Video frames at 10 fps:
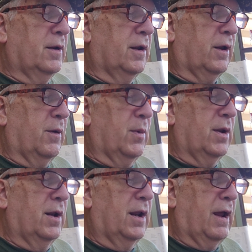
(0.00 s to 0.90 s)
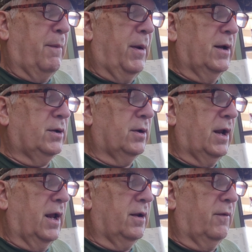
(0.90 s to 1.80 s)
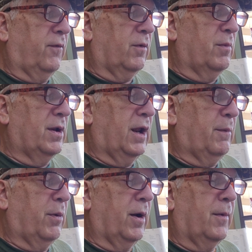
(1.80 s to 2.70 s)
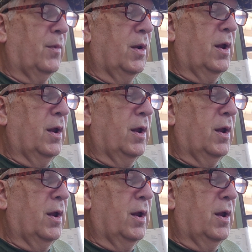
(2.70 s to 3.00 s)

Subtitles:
the community I pastor gathered for midnight prayer